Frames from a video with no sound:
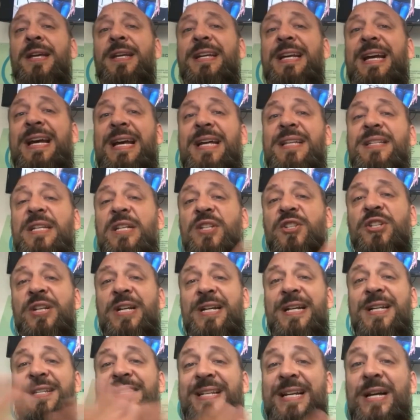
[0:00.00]
Guys,
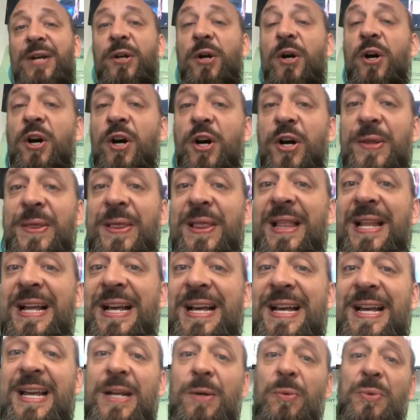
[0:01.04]
check us out
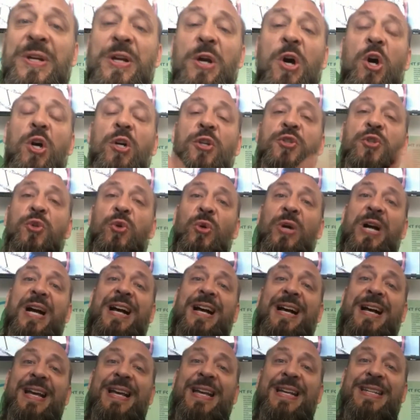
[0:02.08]
online. We are
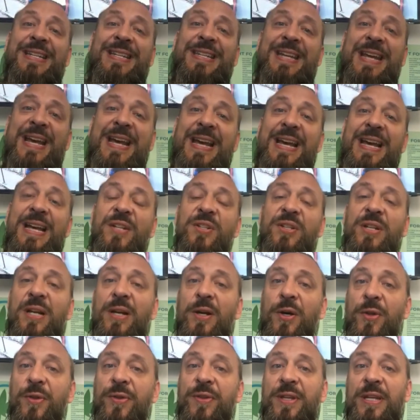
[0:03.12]
Tri Dash
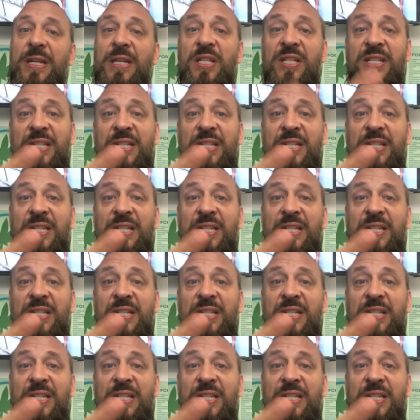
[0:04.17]
Healthy.